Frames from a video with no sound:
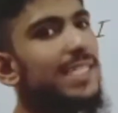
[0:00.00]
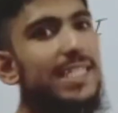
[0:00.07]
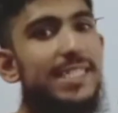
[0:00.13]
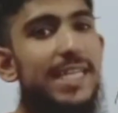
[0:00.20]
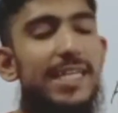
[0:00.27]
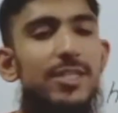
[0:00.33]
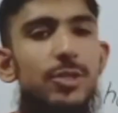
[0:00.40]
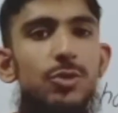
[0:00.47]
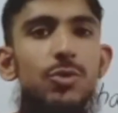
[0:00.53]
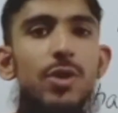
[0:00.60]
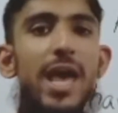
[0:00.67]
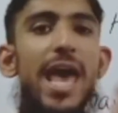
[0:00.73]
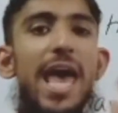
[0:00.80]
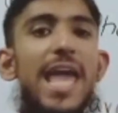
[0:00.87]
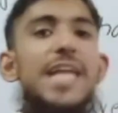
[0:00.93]
as adjective,
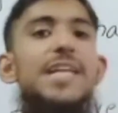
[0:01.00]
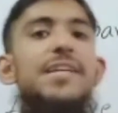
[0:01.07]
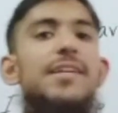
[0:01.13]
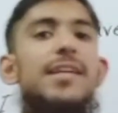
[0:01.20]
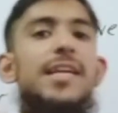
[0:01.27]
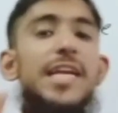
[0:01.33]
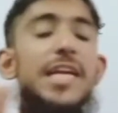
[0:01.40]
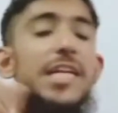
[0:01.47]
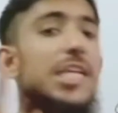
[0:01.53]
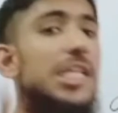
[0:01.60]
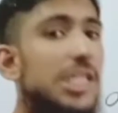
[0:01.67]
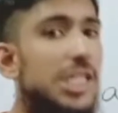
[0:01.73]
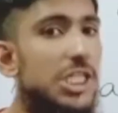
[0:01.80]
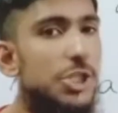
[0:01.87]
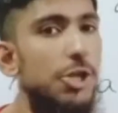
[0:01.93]
and in
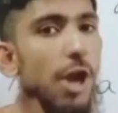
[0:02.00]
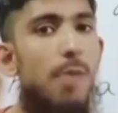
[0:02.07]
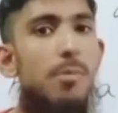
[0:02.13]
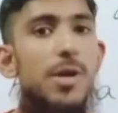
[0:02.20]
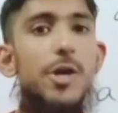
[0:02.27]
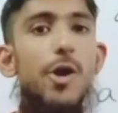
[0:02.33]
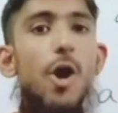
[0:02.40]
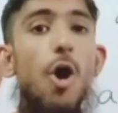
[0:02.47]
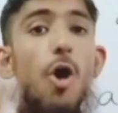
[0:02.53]
English grammar,